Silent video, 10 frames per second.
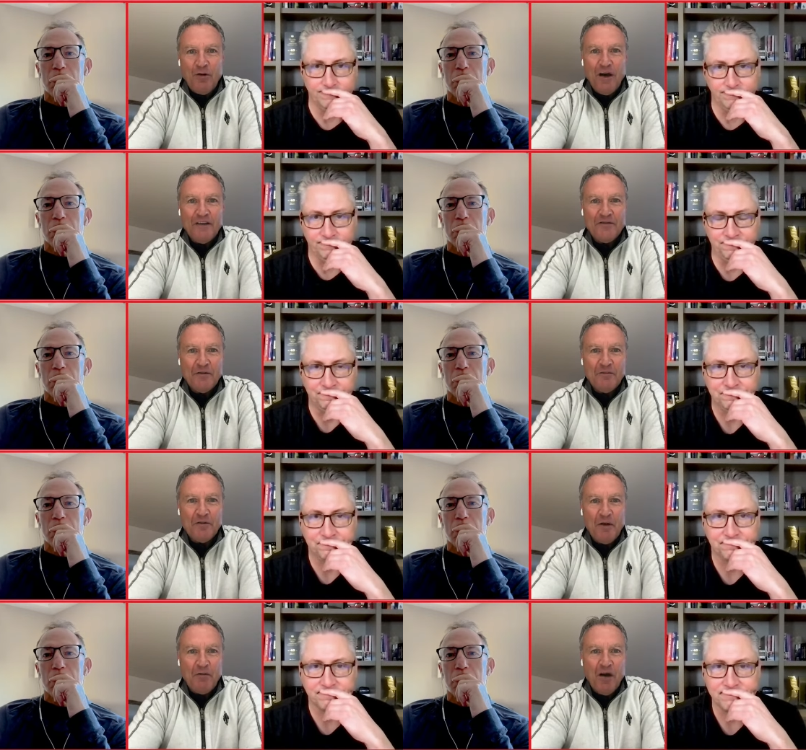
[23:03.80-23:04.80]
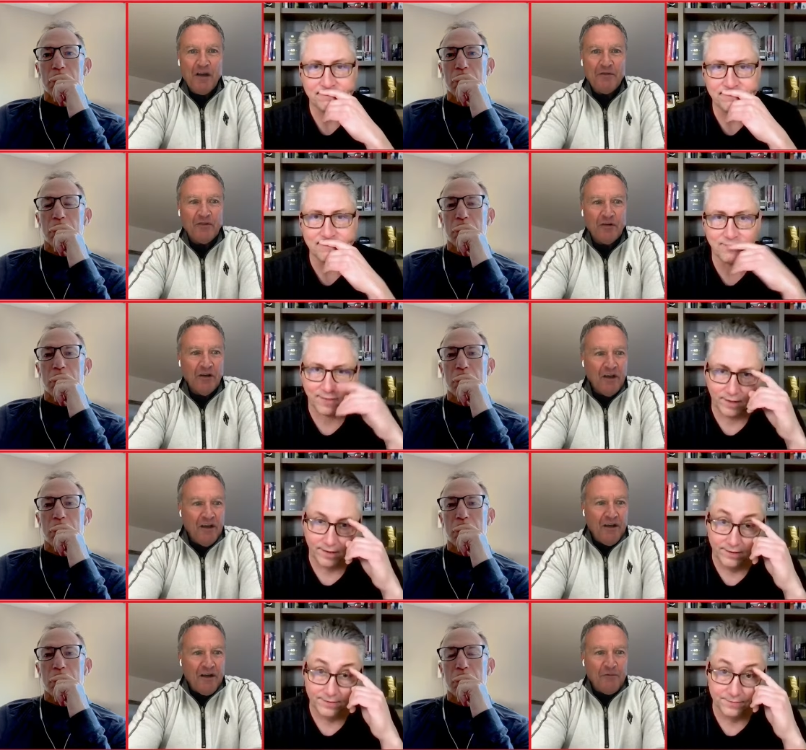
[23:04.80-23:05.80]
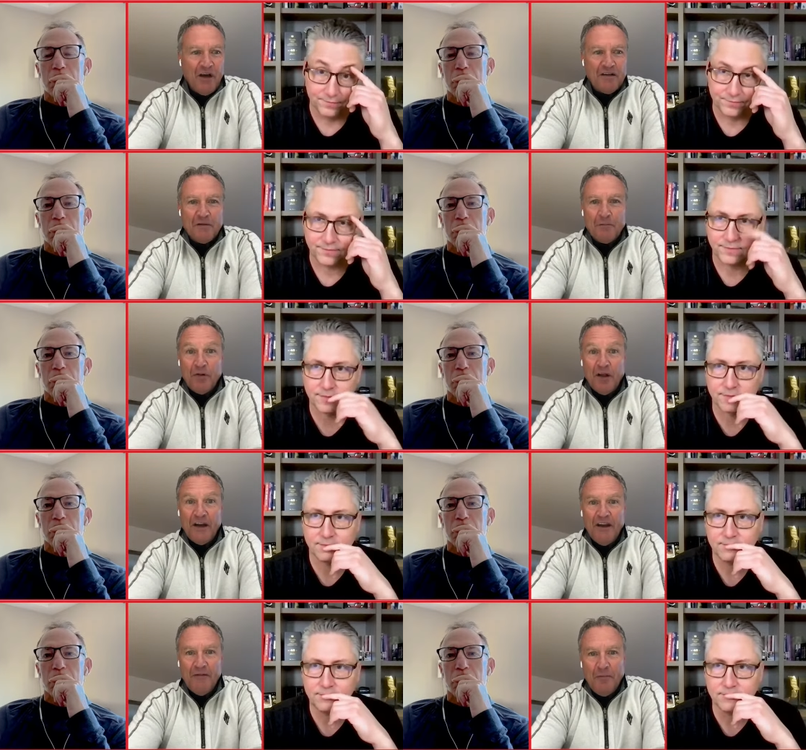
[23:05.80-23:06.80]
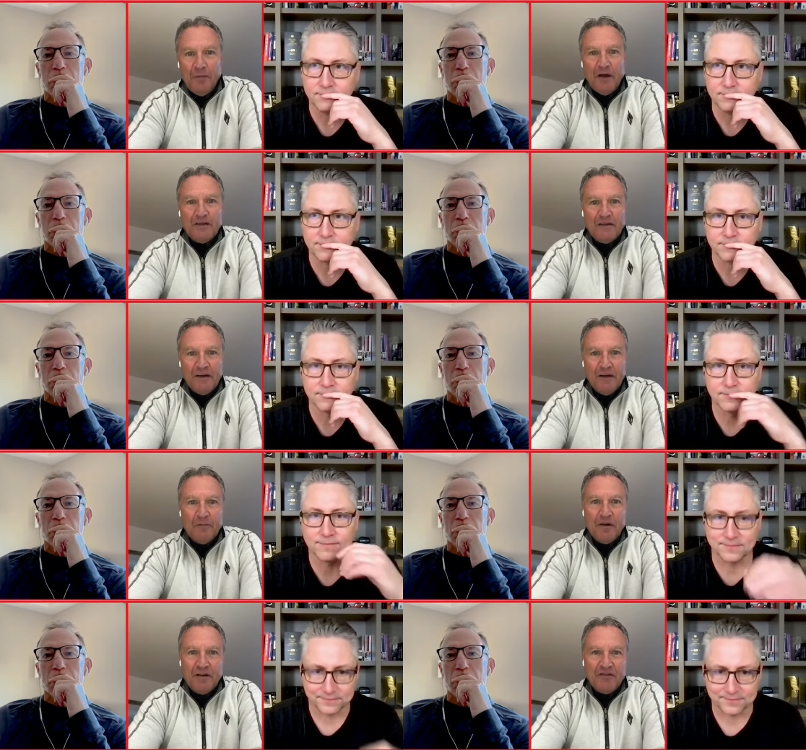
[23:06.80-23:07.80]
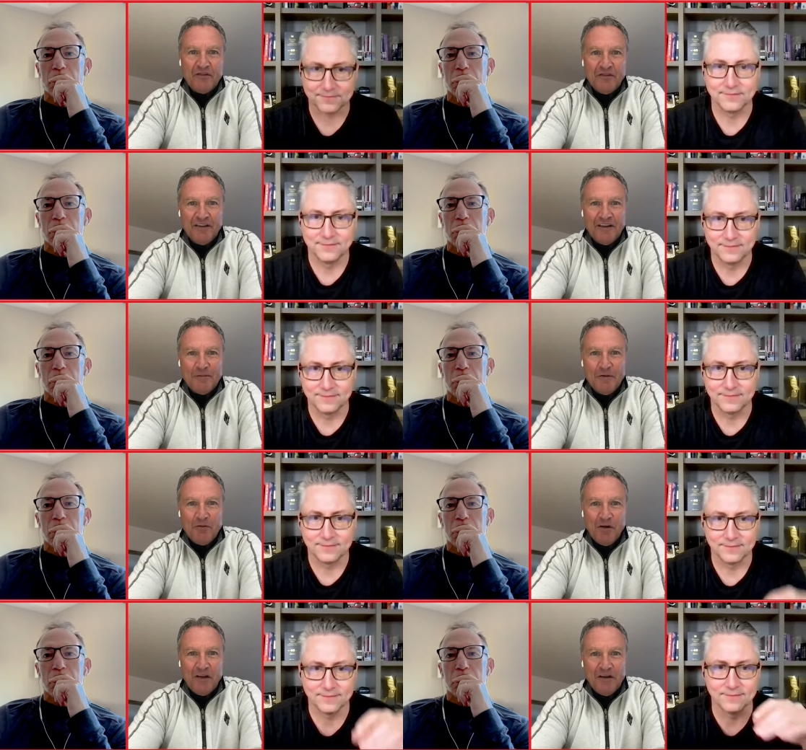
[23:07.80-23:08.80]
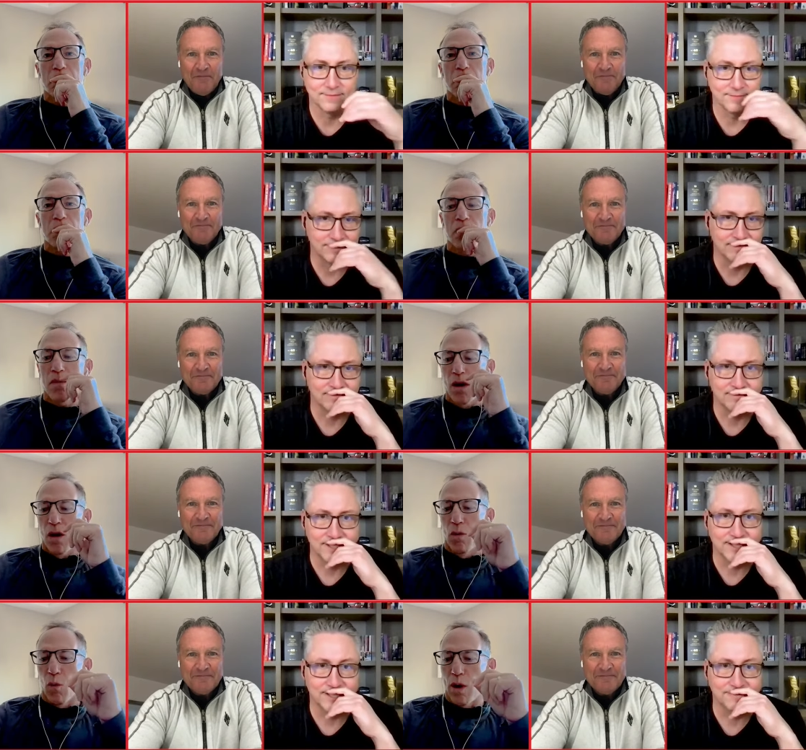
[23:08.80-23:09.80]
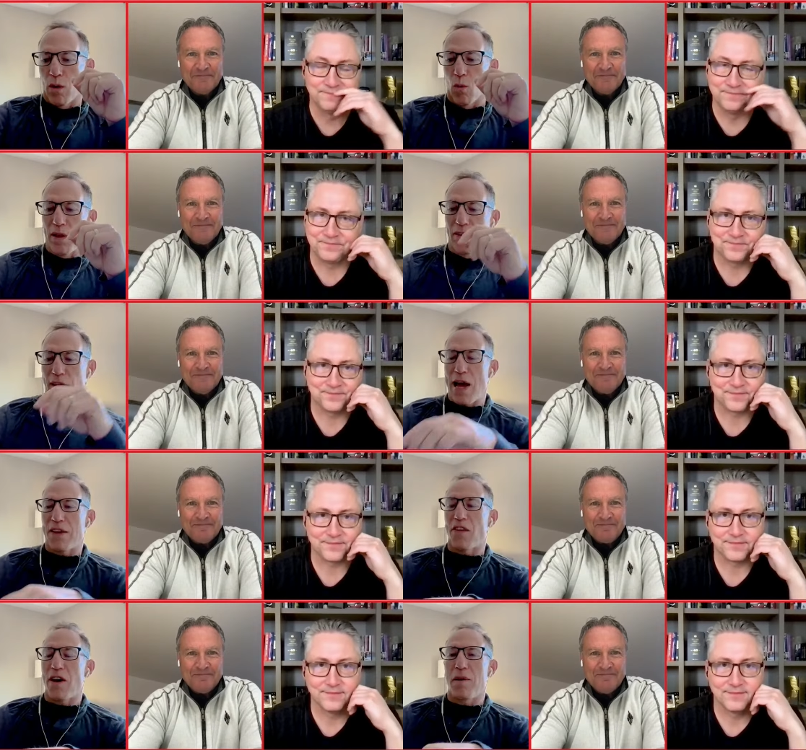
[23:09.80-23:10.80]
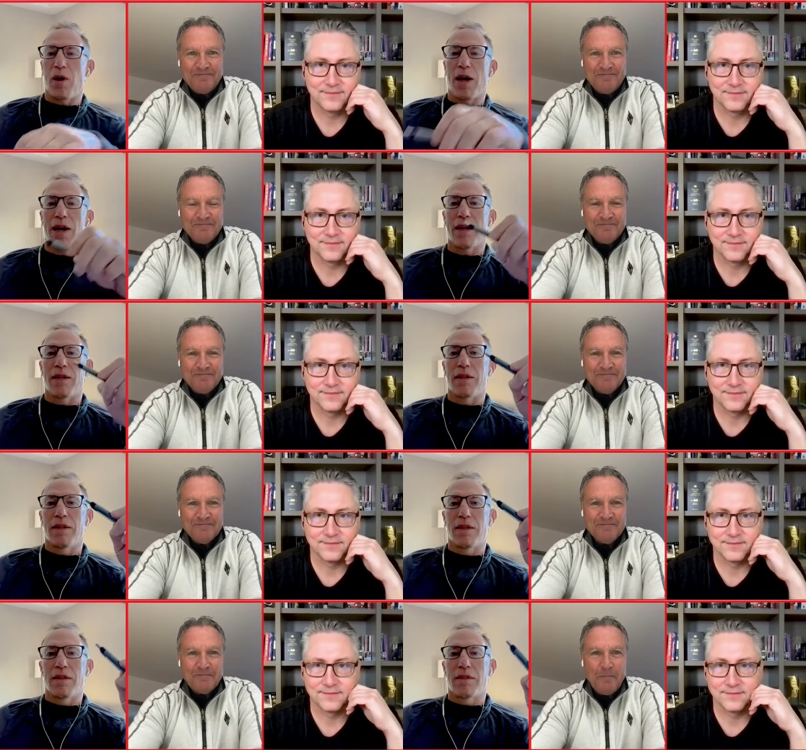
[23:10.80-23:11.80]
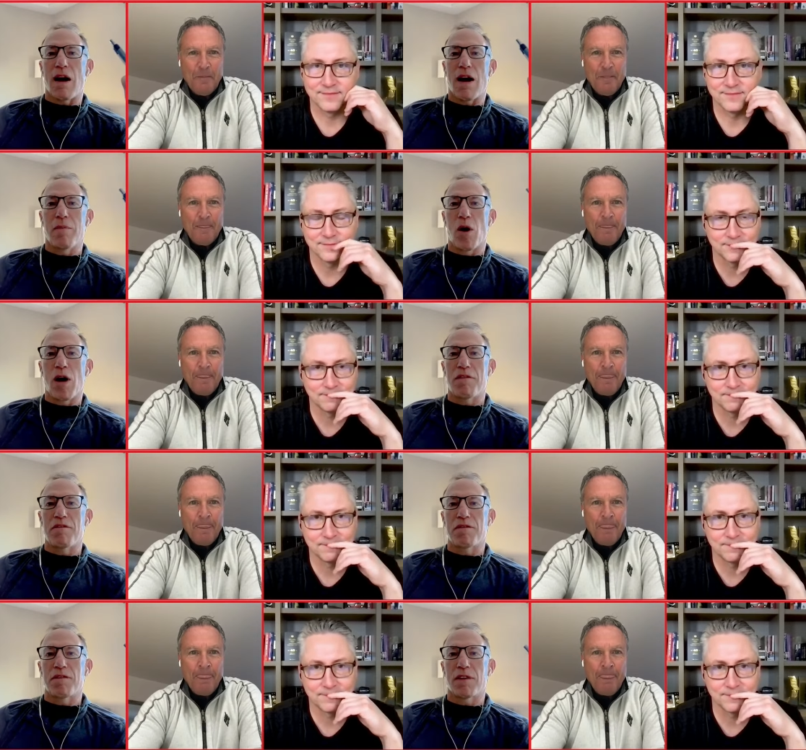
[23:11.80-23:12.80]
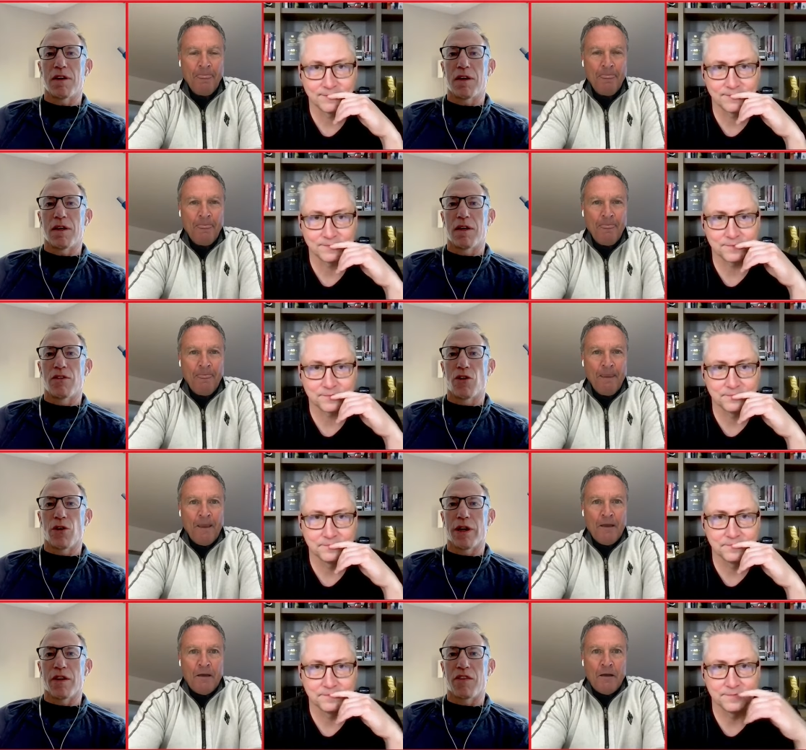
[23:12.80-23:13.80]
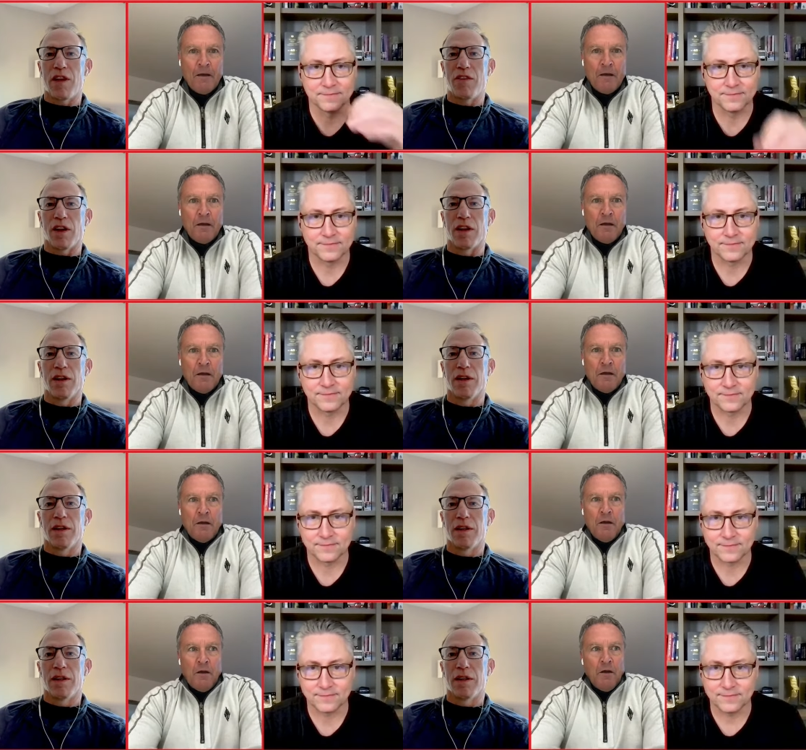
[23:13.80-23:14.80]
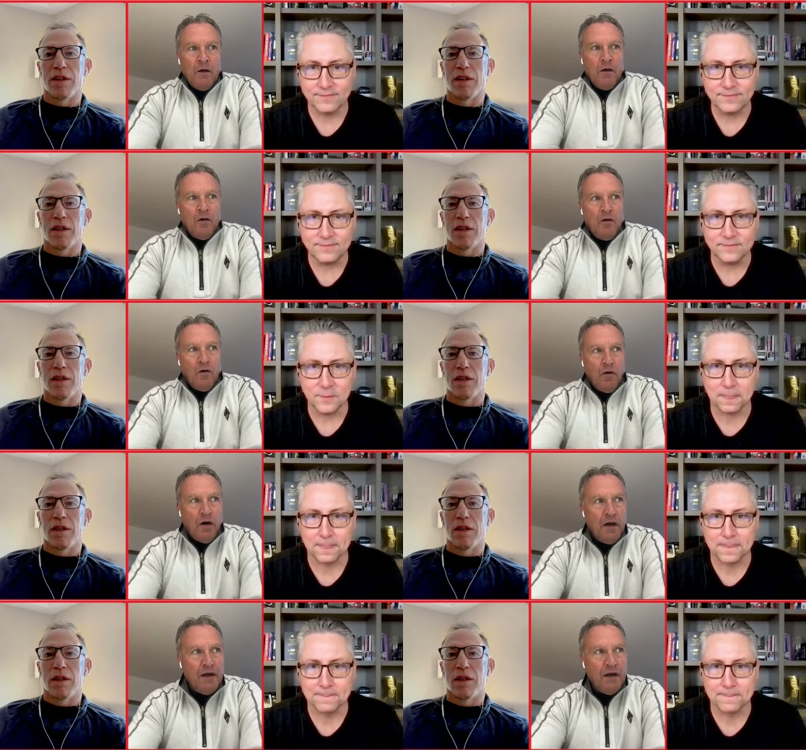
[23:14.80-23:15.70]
Speaker 1: Hawaii trip with my wife. So I'm not complaining, but uh, but I'd certainly like to be working. Yeah.
Speaker 2: When's the last time you had time off during a season?
Speaker 1: Oh,